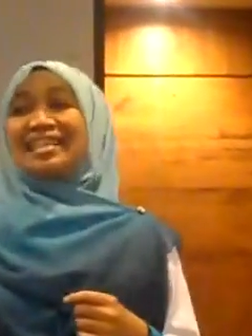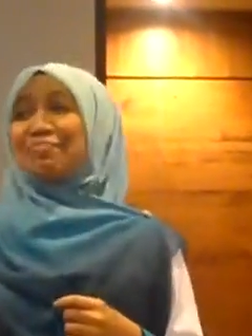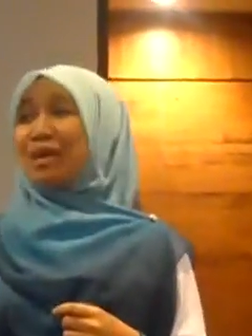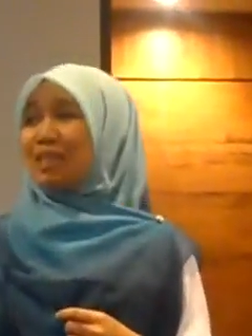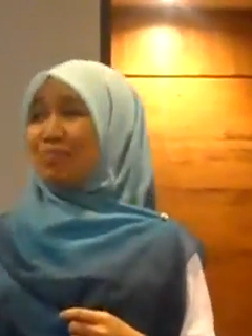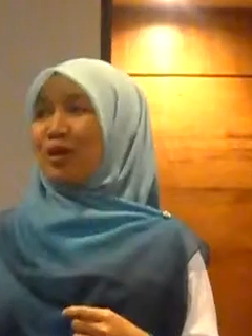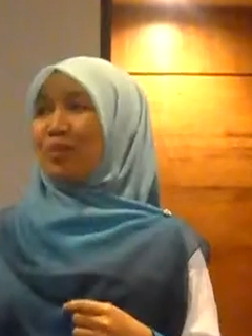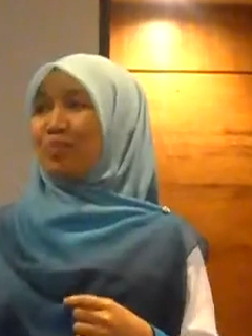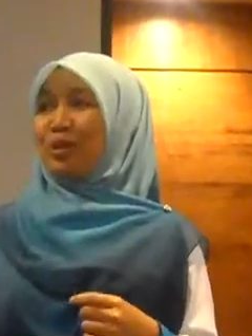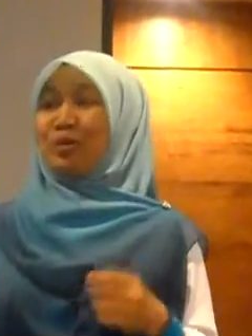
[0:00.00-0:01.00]
Like
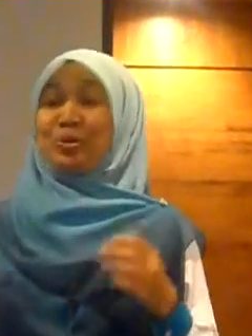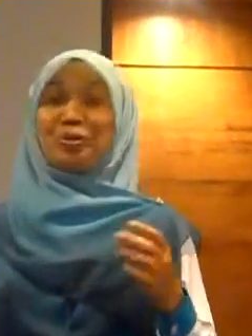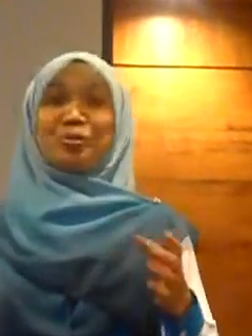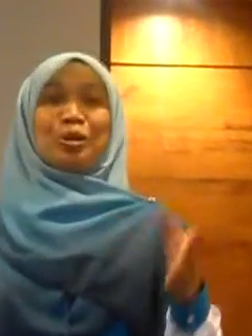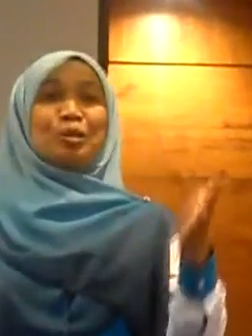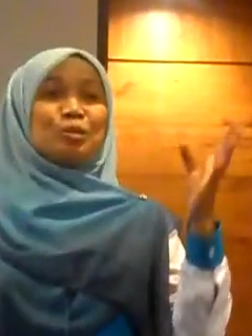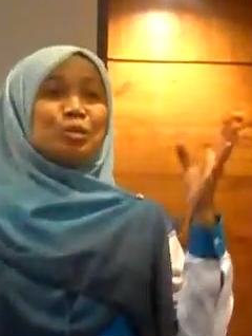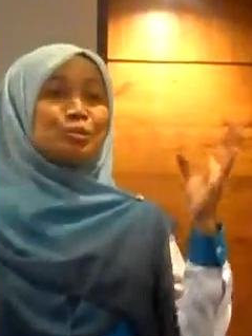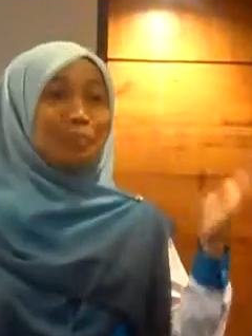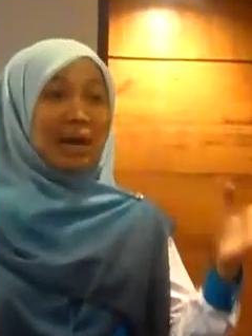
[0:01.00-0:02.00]
SpongeBob, you should
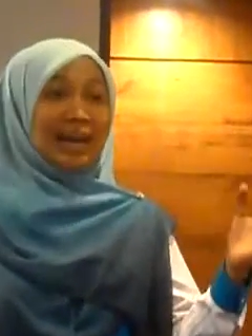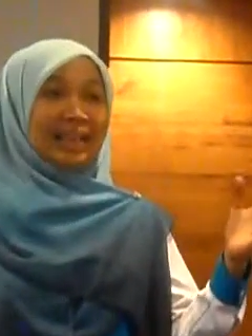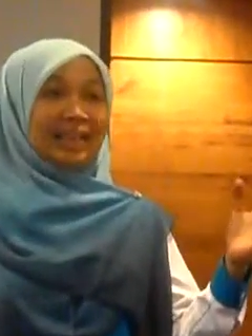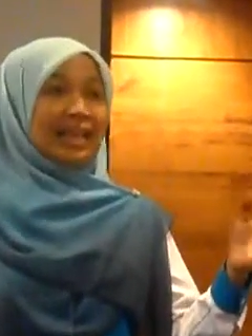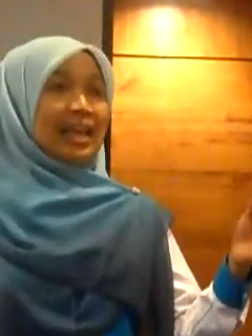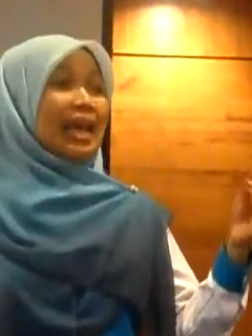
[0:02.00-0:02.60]
also smile